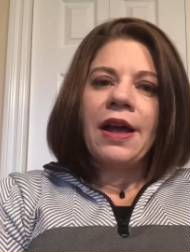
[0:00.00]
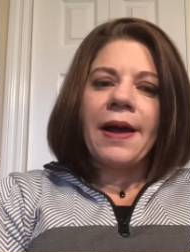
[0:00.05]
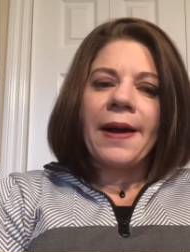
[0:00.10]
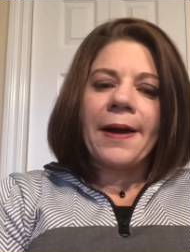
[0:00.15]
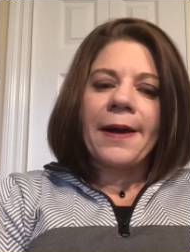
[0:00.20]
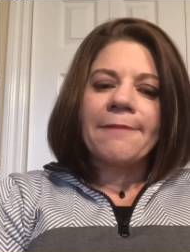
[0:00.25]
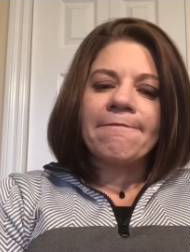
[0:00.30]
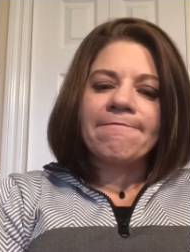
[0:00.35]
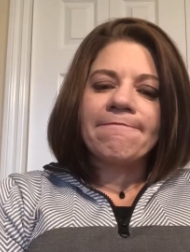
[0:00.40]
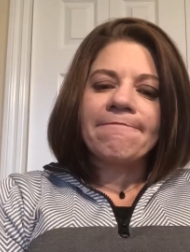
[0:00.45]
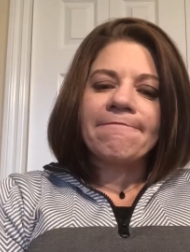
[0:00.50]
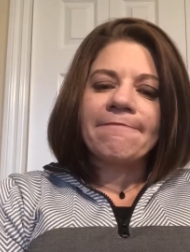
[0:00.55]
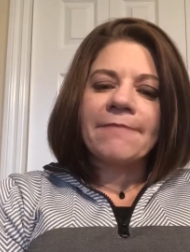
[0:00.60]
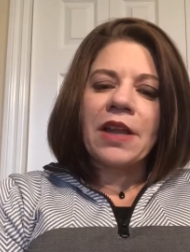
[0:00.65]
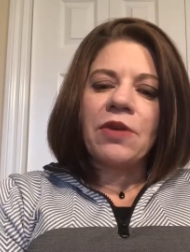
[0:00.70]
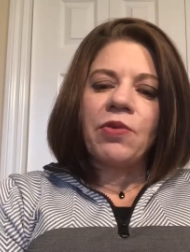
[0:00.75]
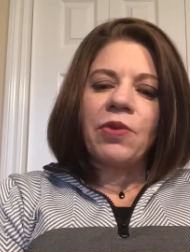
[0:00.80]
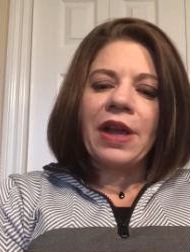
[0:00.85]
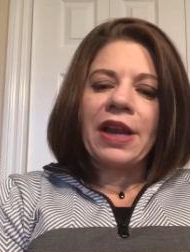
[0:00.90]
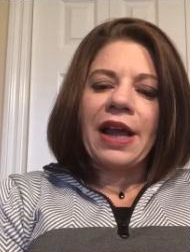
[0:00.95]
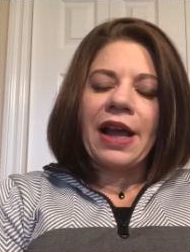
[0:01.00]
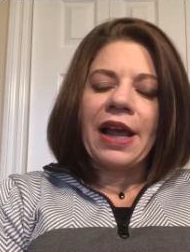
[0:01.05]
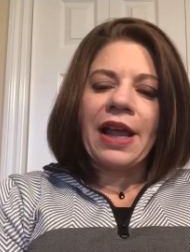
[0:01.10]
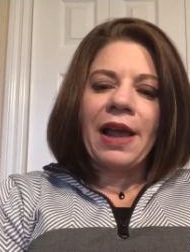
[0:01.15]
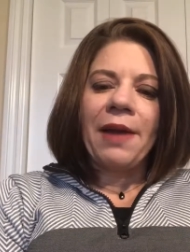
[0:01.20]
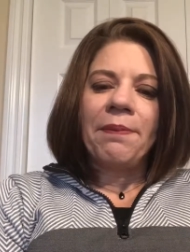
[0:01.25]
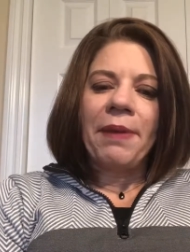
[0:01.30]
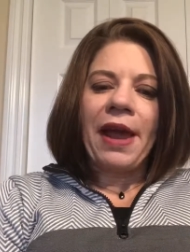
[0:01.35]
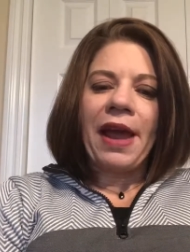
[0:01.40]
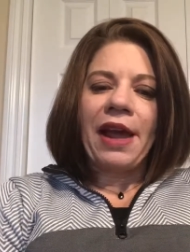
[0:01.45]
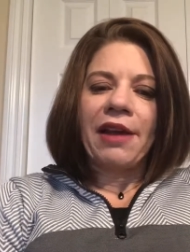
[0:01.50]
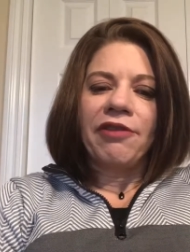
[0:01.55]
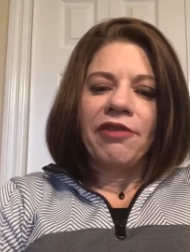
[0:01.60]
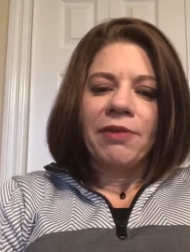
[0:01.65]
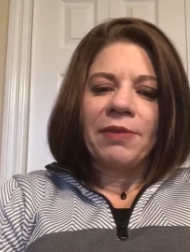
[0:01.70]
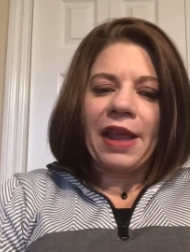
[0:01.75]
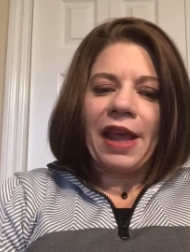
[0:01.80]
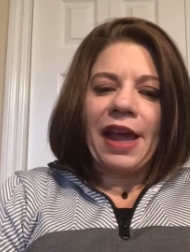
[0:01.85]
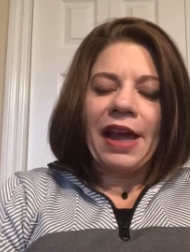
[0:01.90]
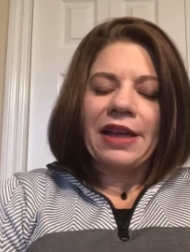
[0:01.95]
Um, when I got back
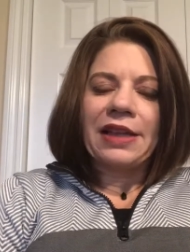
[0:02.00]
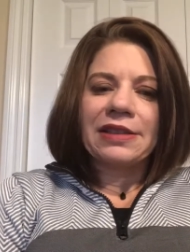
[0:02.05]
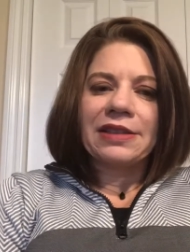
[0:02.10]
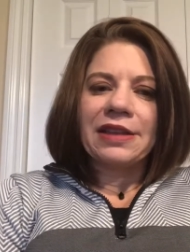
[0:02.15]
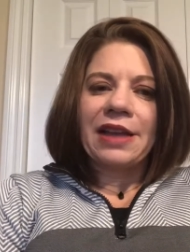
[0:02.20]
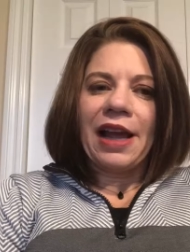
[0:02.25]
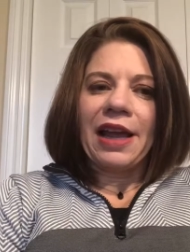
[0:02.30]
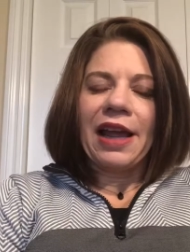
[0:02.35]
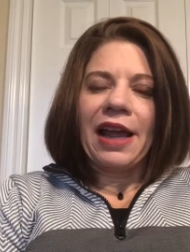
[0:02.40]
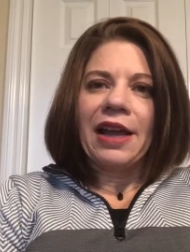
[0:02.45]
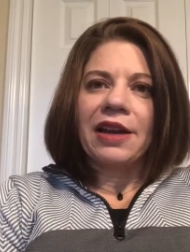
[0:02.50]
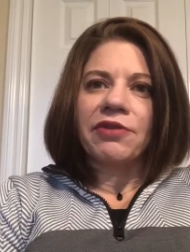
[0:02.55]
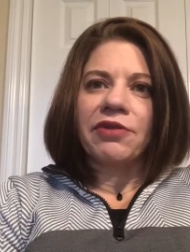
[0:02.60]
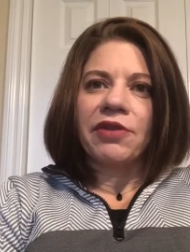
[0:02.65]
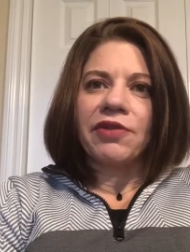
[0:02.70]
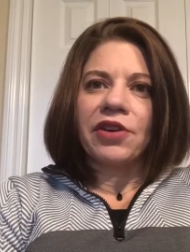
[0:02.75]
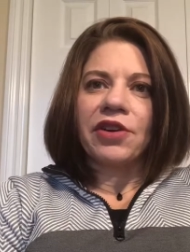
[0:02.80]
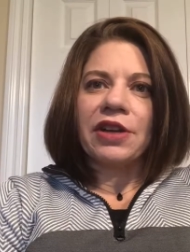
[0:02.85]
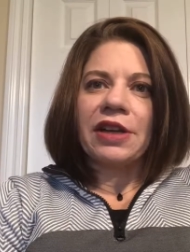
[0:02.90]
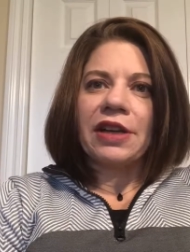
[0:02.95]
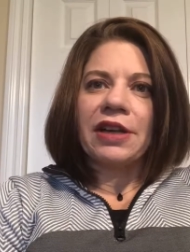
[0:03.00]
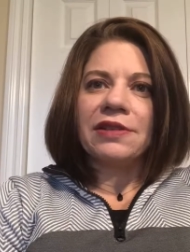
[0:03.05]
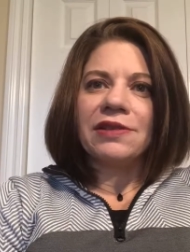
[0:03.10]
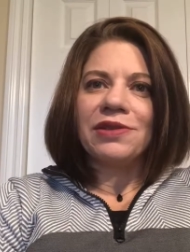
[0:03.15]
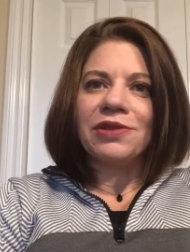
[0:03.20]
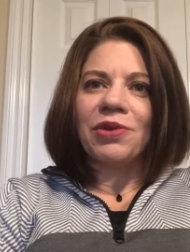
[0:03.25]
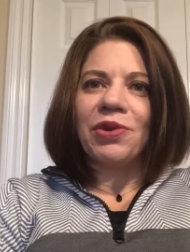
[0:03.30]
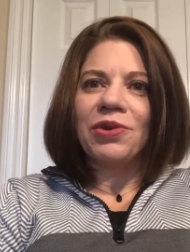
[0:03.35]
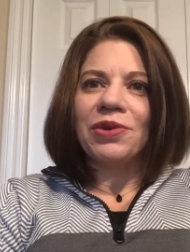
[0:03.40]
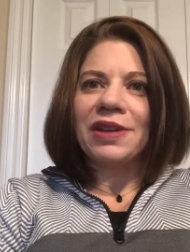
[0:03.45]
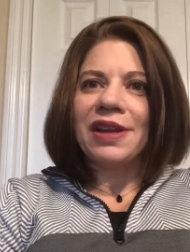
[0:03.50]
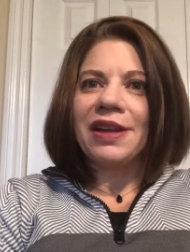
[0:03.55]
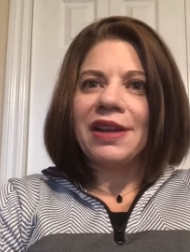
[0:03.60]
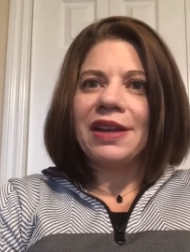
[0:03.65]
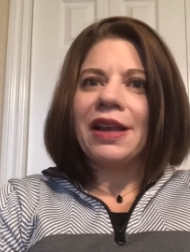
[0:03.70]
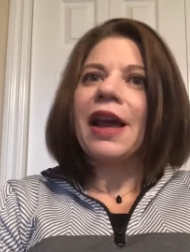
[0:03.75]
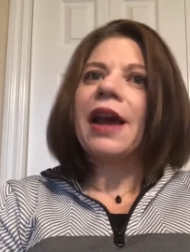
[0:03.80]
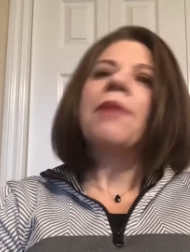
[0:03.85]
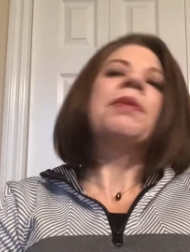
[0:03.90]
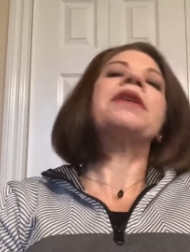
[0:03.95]
from that, I kind of reverted into old
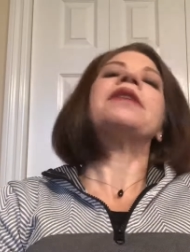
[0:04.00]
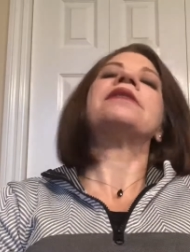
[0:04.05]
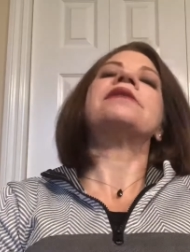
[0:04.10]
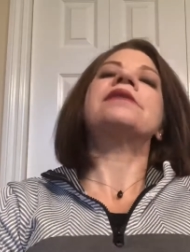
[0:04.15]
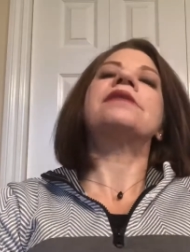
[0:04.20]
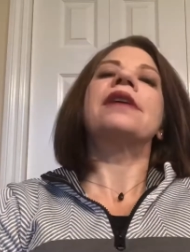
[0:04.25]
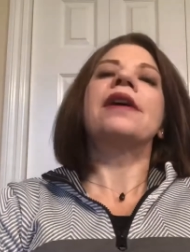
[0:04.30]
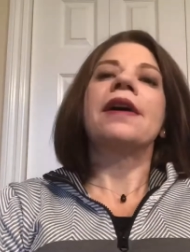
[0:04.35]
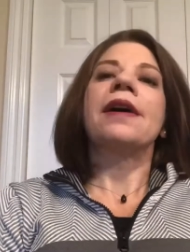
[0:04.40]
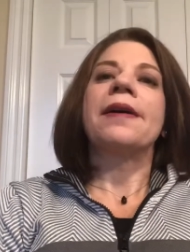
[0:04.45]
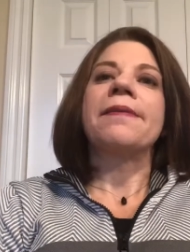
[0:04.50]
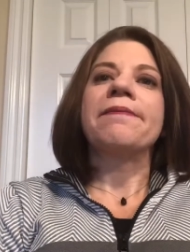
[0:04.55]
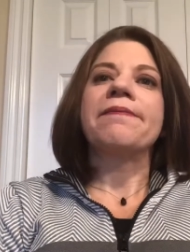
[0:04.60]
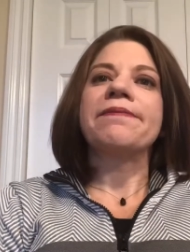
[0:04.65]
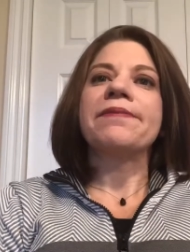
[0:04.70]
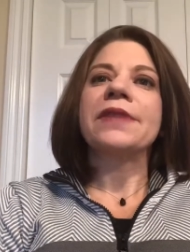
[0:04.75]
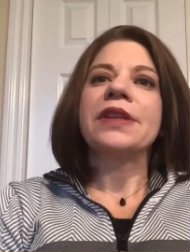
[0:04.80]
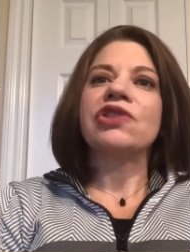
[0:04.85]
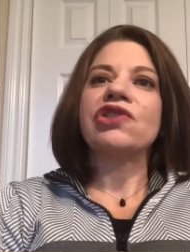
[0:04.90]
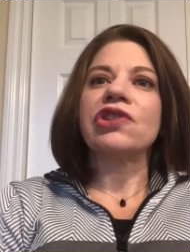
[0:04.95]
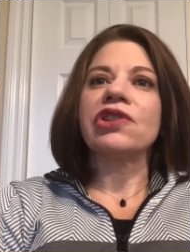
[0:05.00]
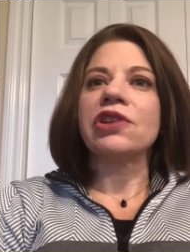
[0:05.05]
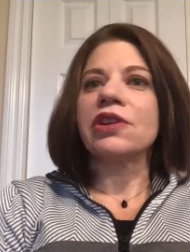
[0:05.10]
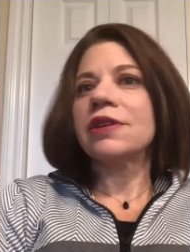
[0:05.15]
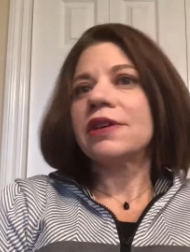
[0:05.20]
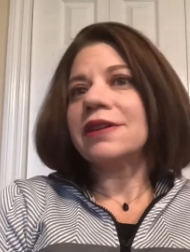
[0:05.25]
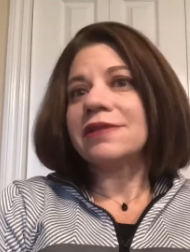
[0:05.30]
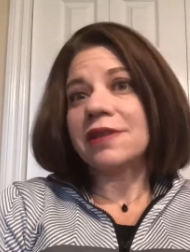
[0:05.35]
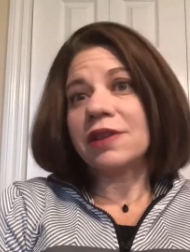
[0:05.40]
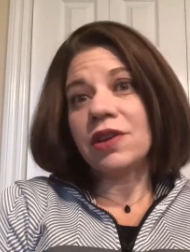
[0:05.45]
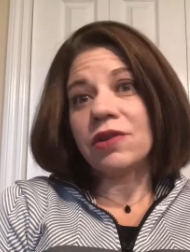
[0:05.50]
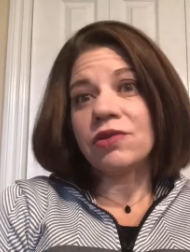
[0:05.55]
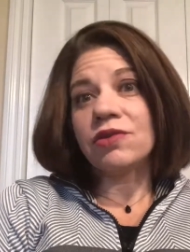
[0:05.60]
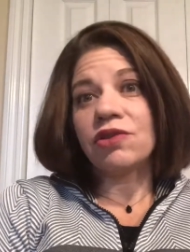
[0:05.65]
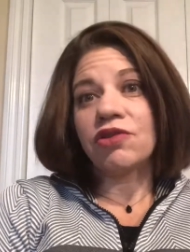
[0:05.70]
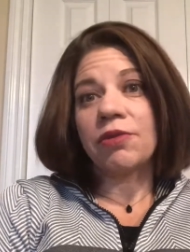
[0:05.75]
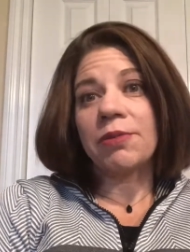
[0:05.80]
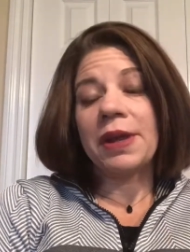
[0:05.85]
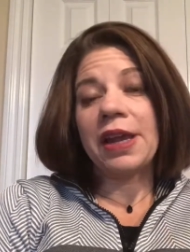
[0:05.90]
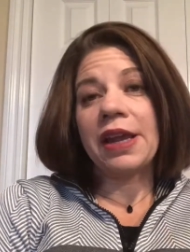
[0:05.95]
eating habits. Um, sugar is
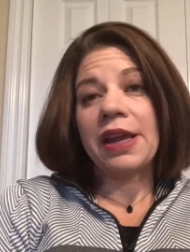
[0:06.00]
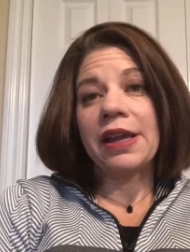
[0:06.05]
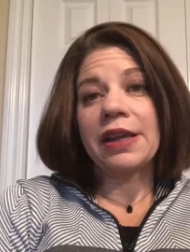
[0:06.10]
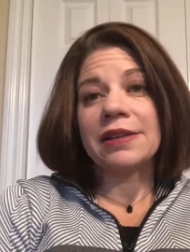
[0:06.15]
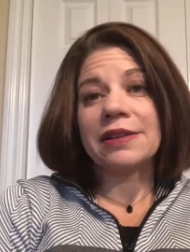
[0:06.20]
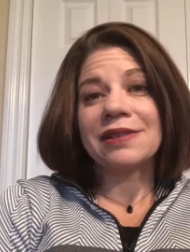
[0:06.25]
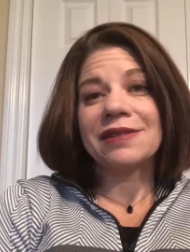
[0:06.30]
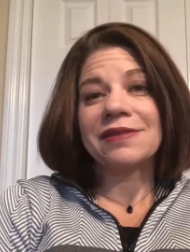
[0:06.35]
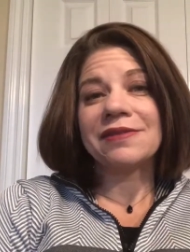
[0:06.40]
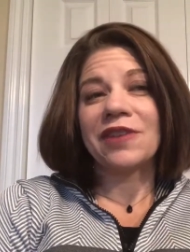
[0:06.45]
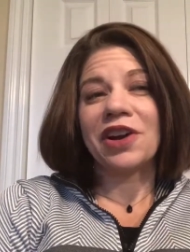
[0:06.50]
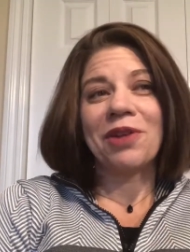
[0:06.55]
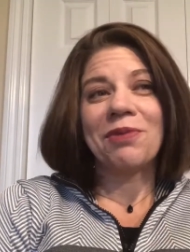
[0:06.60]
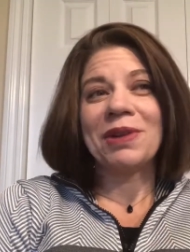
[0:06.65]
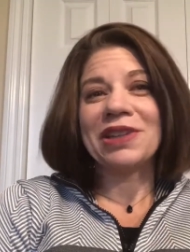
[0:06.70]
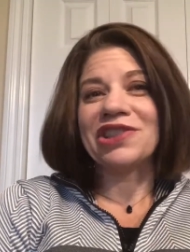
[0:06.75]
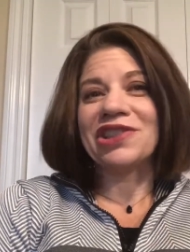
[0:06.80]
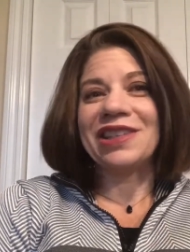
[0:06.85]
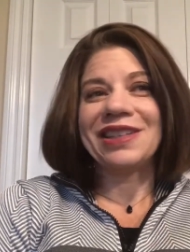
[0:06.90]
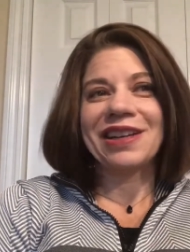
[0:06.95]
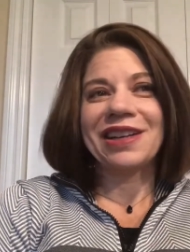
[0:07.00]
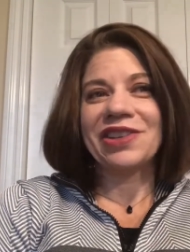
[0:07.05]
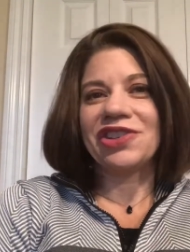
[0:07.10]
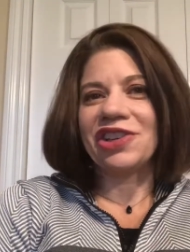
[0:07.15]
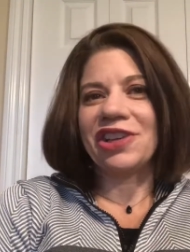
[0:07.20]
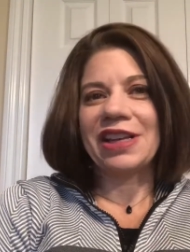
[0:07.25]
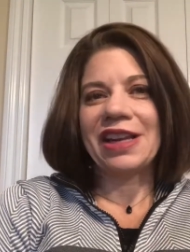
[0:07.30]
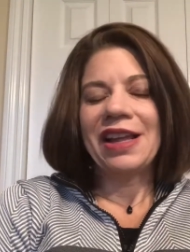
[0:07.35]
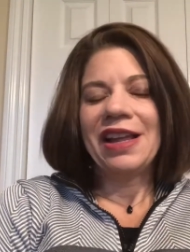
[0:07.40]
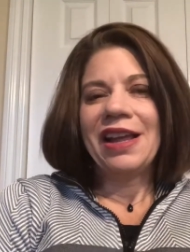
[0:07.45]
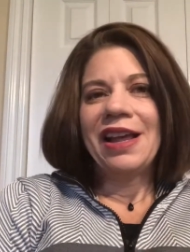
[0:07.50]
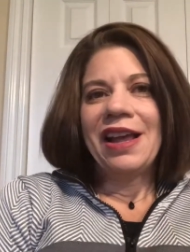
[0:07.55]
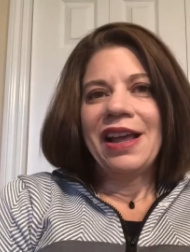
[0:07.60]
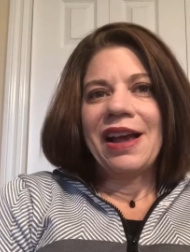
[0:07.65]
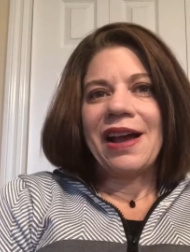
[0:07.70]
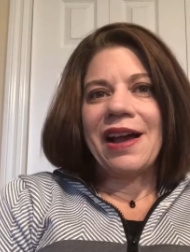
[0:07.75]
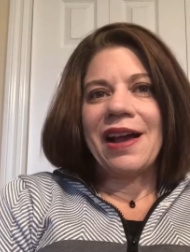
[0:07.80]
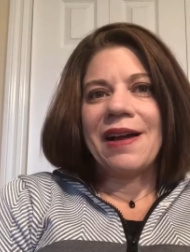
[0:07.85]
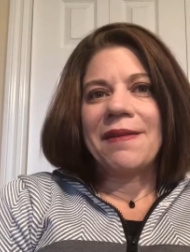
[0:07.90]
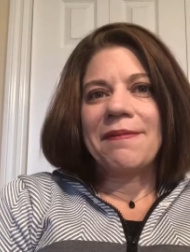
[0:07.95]
huge for me; it's very much an addiction,
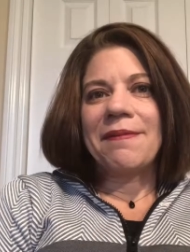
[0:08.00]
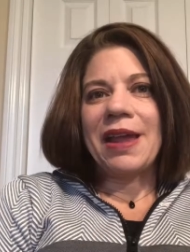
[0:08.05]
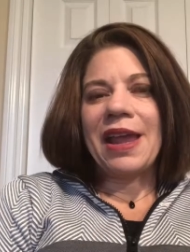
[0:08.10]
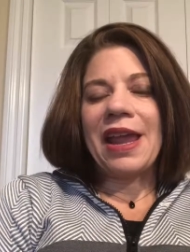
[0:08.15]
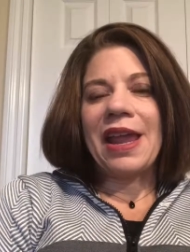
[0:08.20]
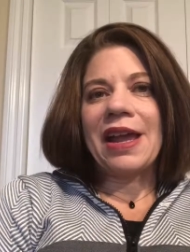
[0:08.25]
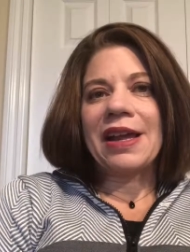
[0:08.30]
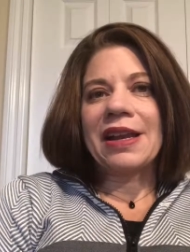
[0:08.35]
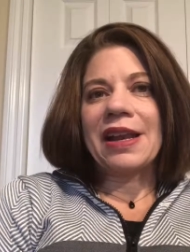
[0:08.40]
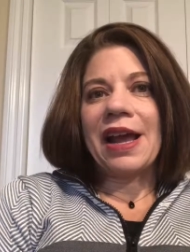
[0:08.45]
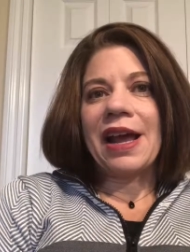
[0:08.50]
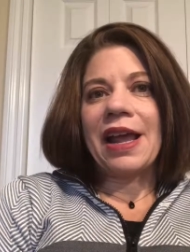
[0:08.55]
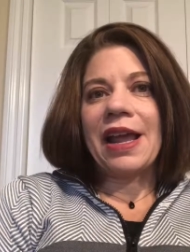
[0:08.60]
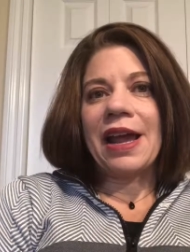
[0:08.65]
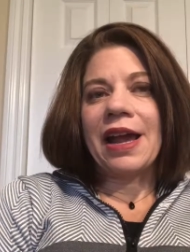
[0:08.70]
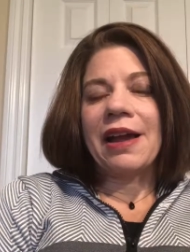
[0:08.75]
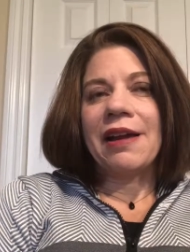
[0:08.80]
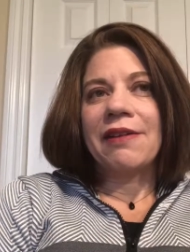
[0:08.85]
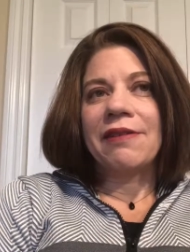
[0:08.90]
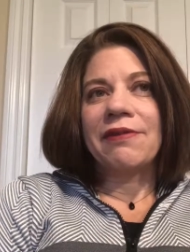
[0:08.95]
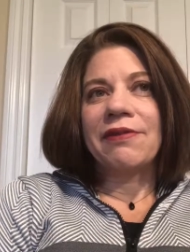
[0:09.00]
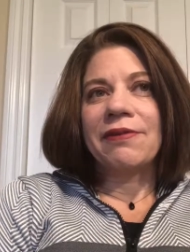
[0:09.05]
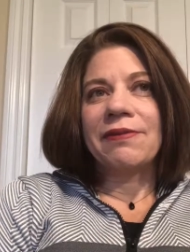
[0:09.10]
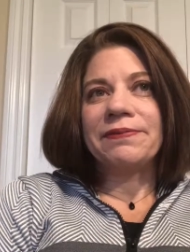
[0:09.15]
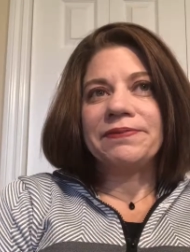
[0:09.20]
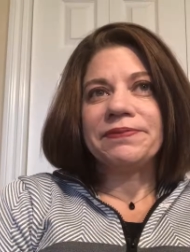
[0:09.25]
um, and I have